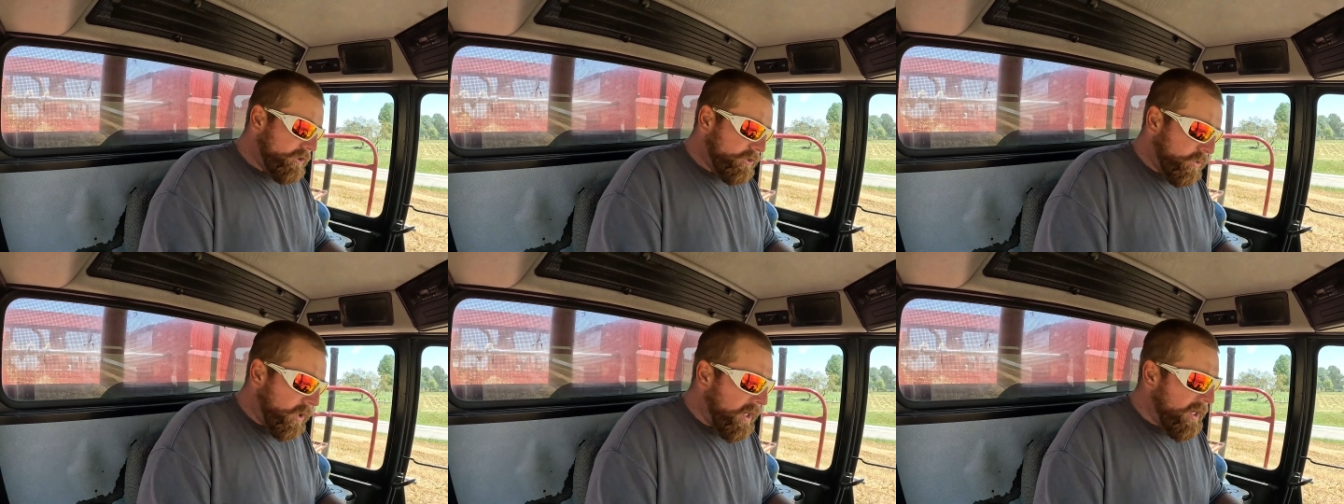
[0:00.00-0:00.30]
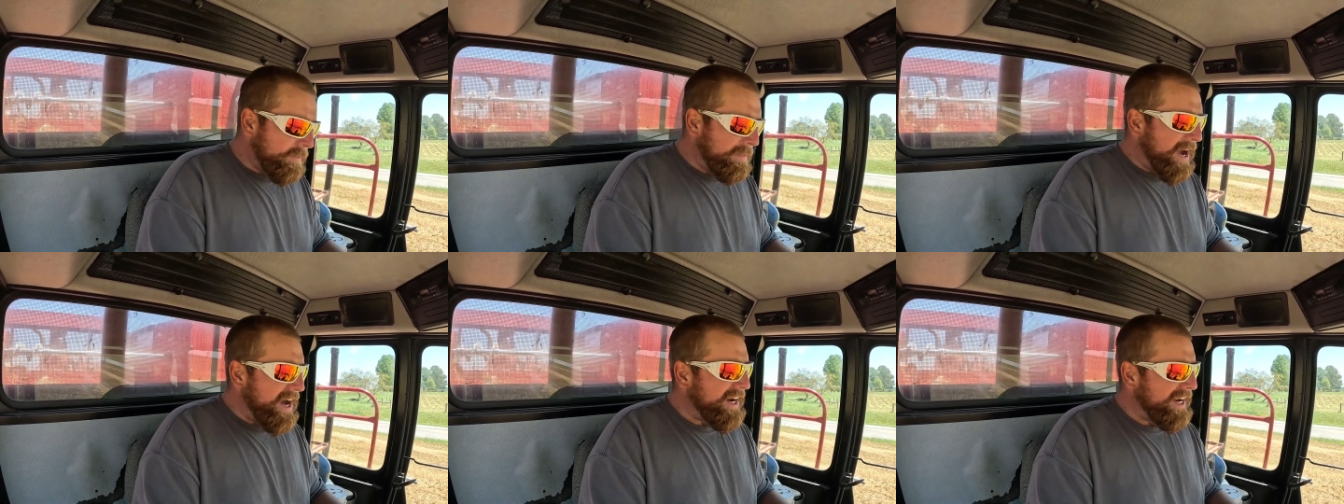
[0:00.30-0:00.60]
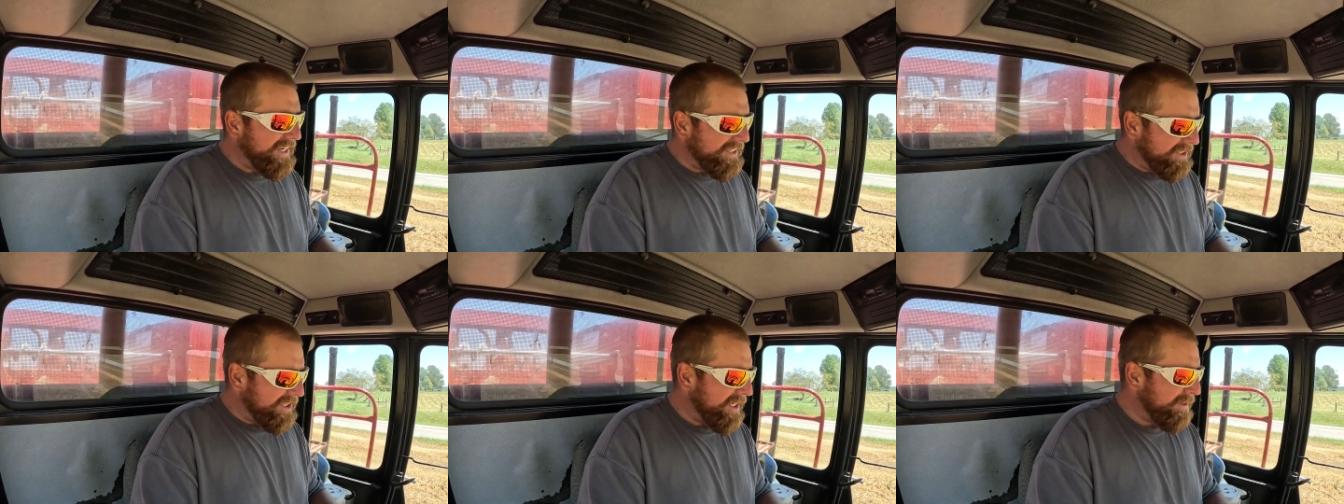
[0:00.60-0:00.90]
Running about
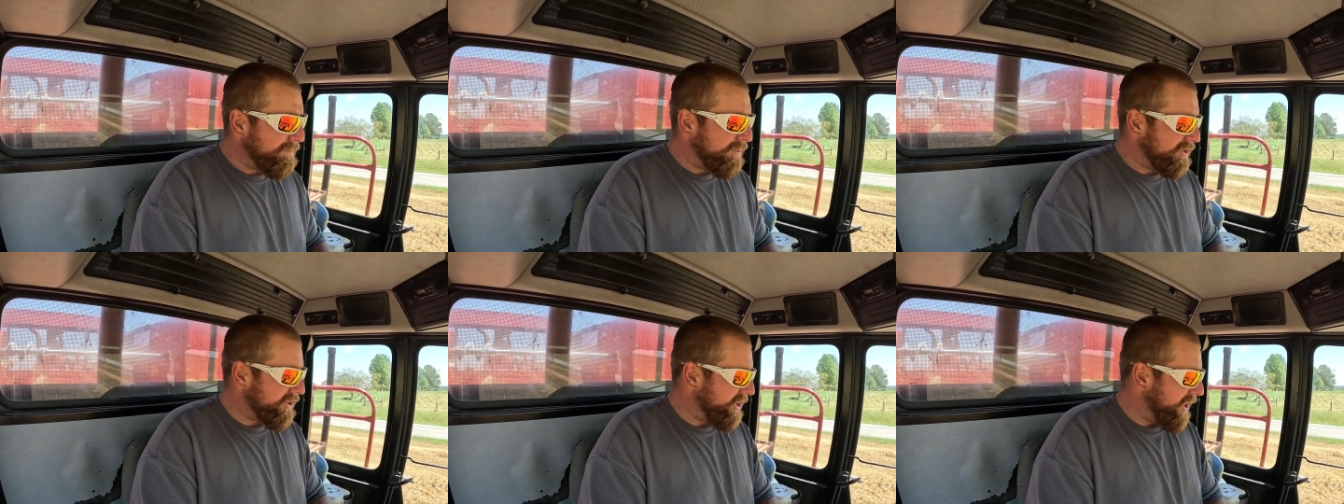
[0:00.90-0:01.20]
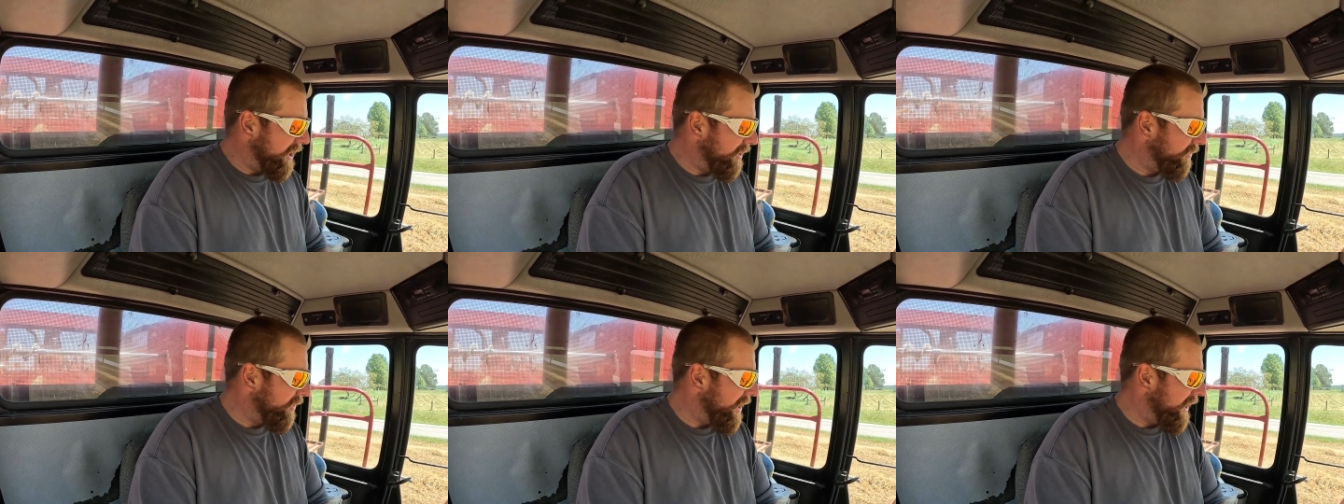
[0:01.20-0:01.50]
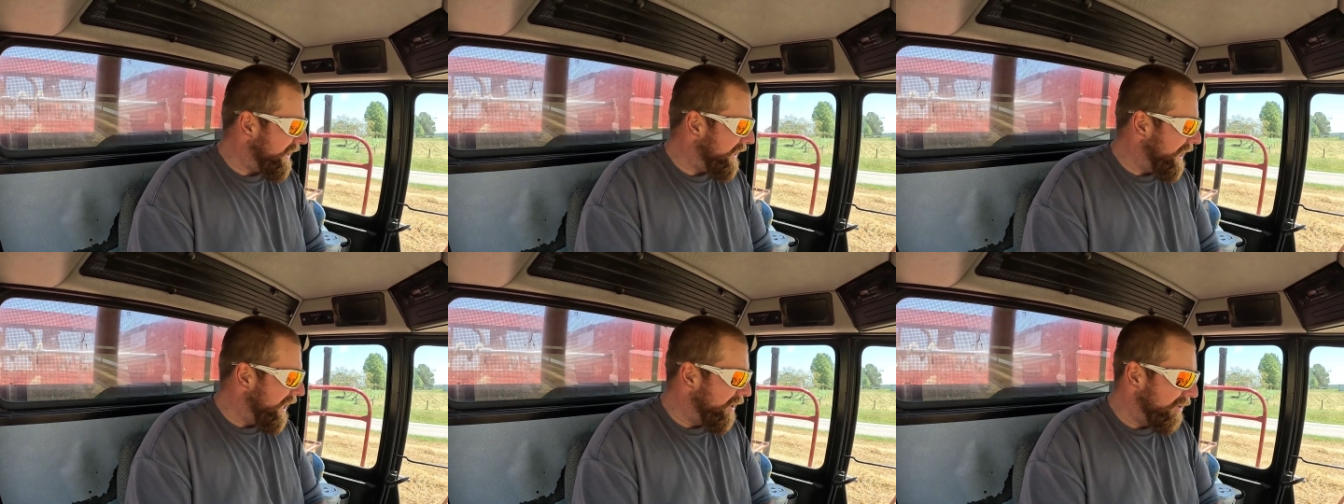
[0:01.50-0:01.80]
18%
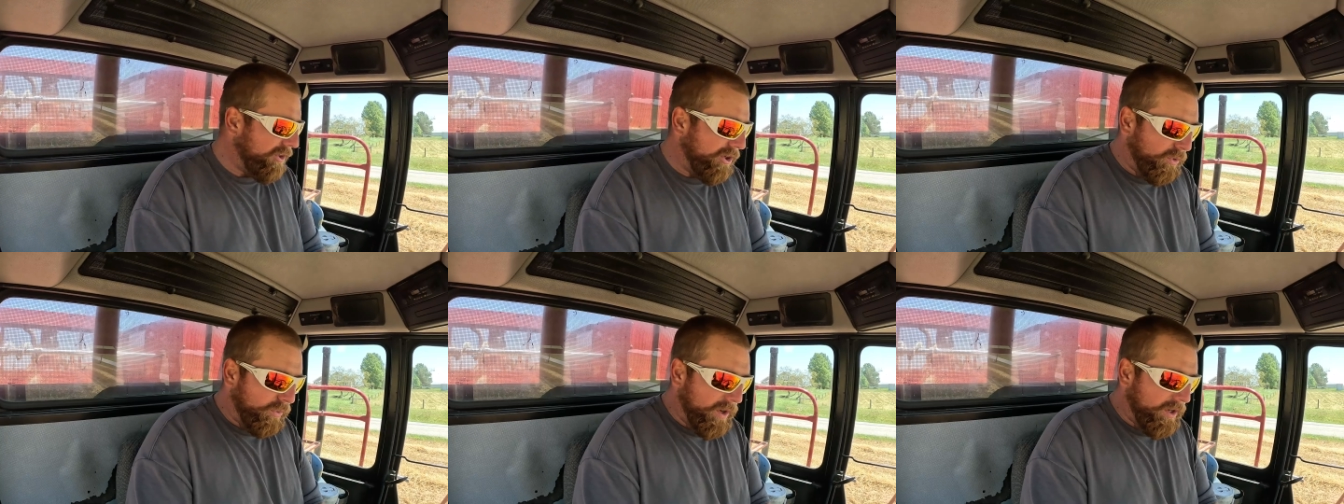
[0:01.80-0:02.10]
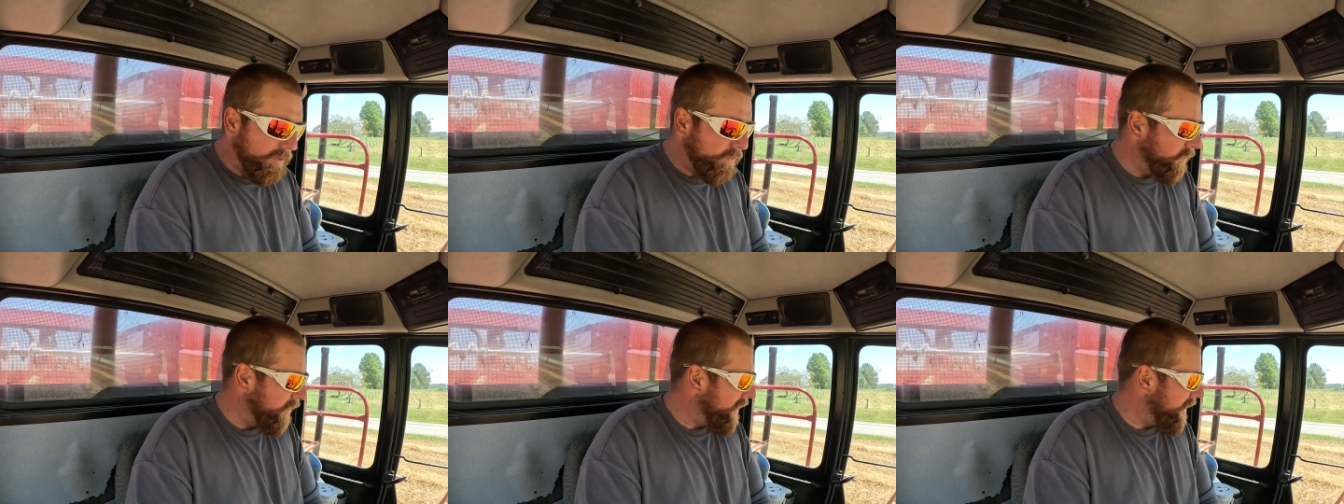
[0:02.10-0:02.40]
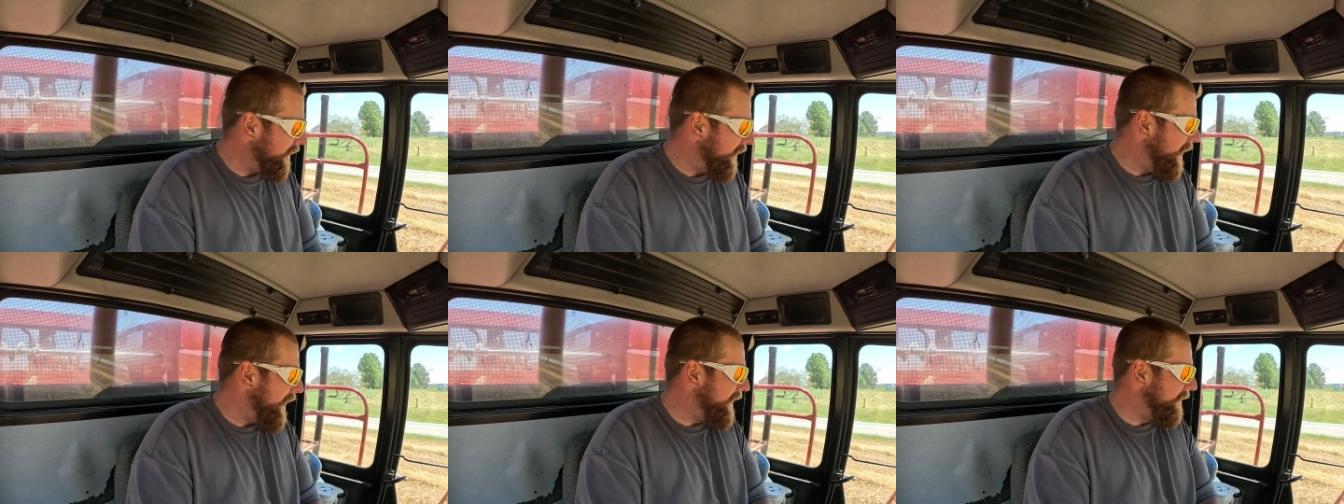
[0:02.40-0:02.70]
right now, a little wetter than what
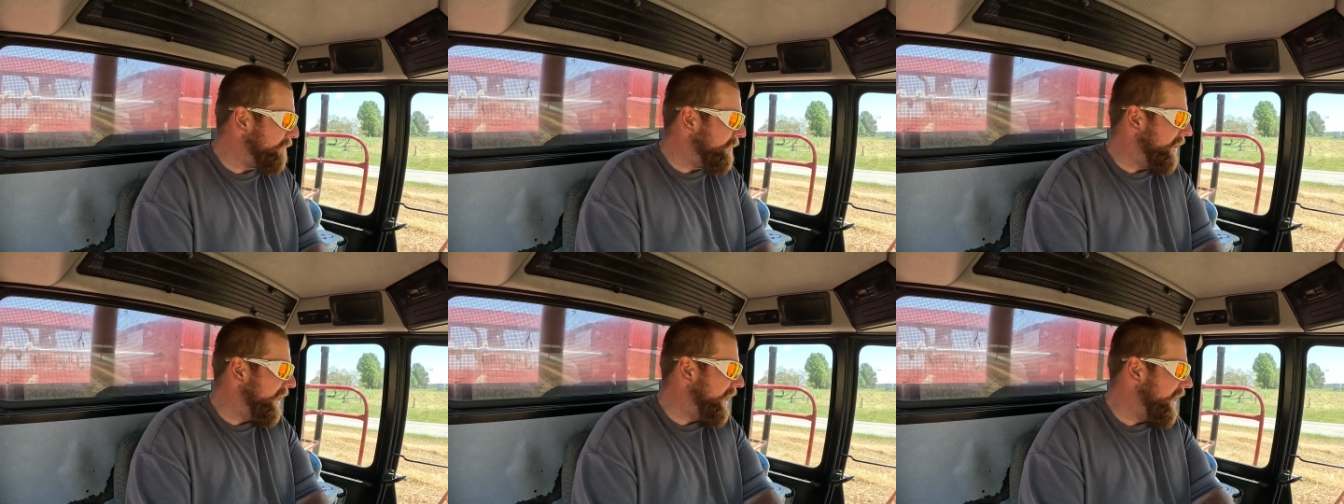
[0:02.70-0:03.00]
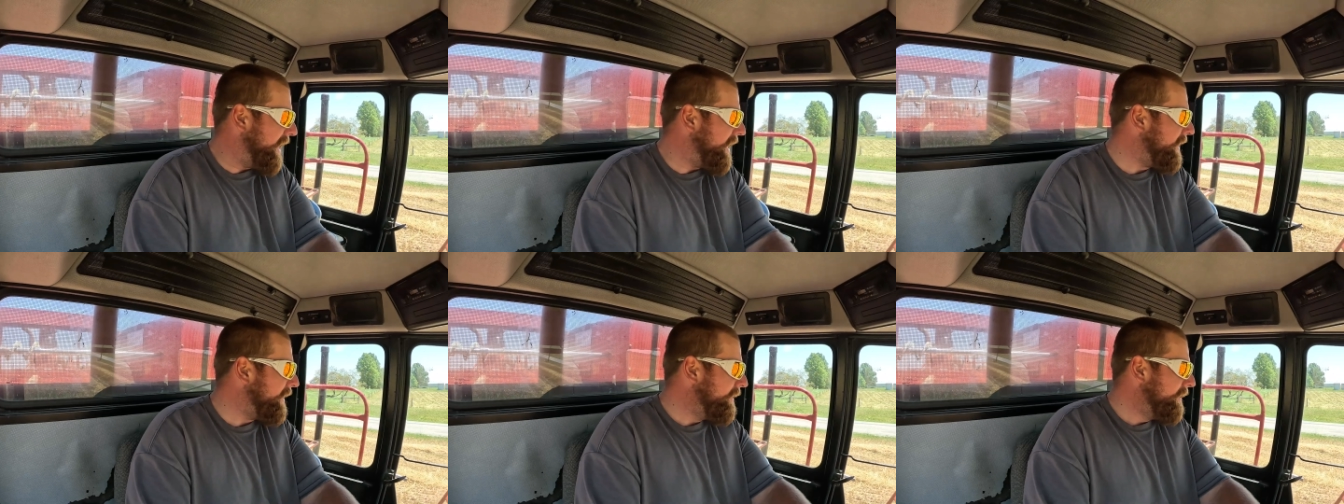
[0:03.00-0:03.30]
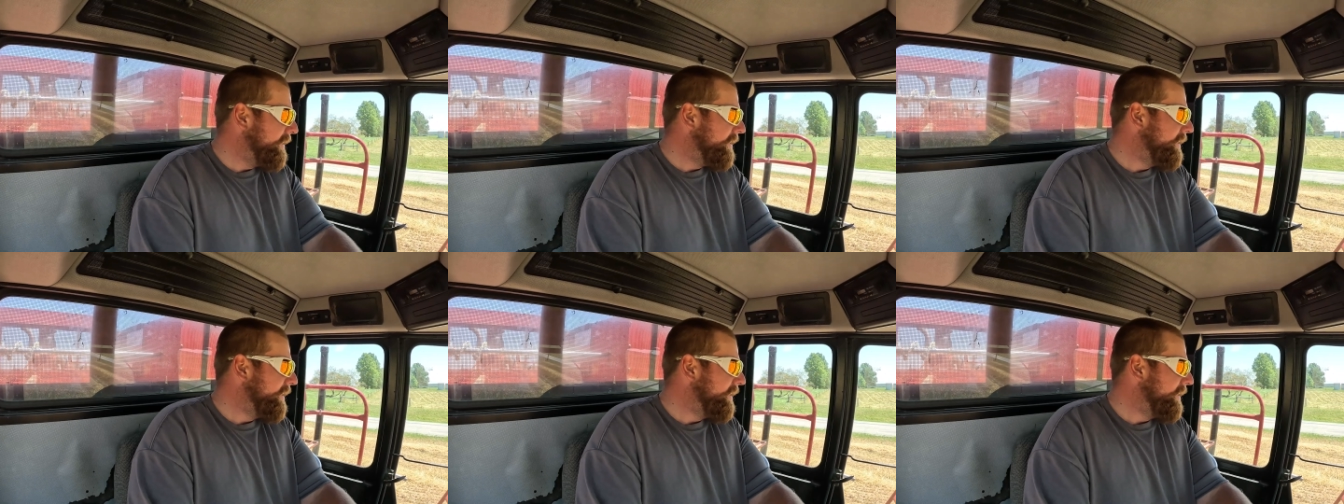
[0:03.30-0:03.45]
I'd like, but hey,